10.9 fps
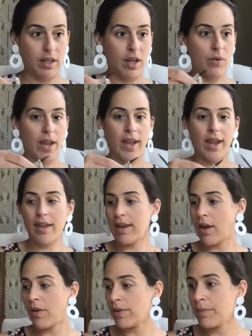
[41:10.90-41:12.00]
Okay, and
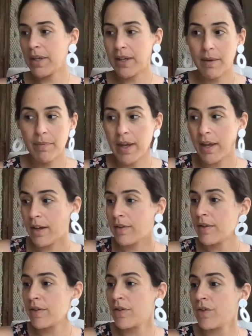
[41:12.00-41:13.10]
now let me get my
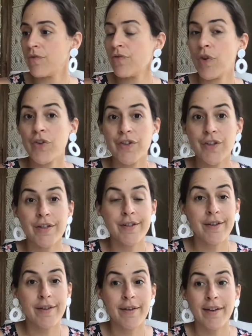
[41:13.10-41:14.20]
first.
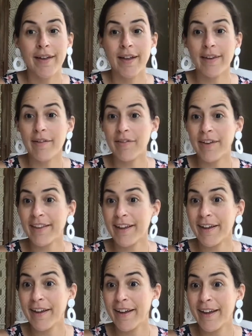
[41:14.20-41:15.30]
I love that
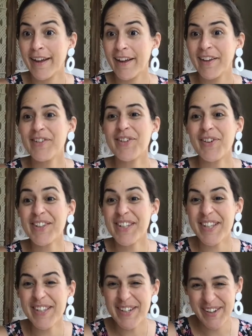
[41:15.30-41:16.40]
thing. You told just
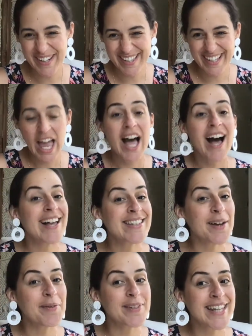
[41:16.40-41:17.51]
to see yours. Also,
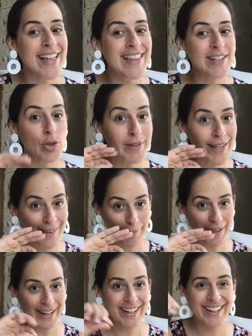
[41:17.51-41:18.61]
I won't tell it. Don't tell
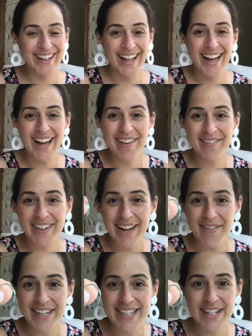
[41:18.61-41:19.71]
anybody. I got
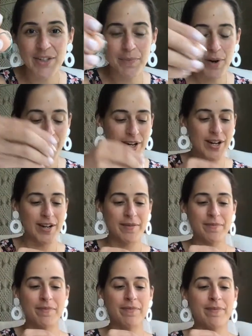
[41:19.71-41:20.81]
my stitch marker,
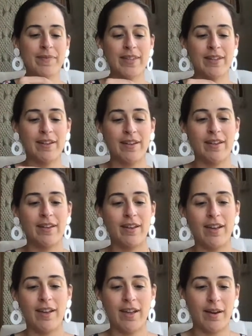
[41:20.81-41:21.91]

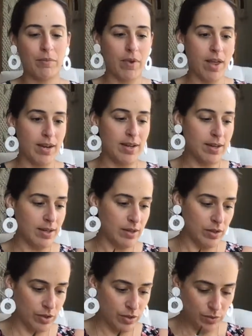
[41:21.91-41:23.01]
and I'm ready
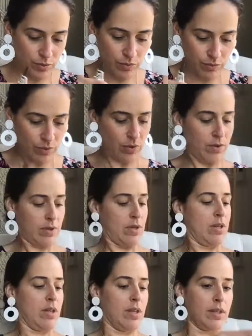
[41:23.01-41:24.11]
to roll.
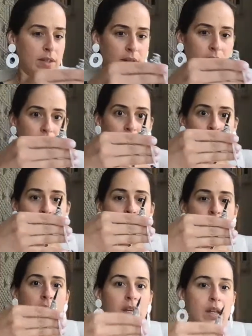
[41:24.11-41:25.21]
Let's see.
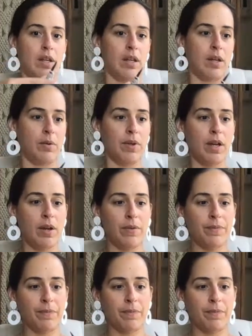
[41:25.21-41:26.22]
Here we go.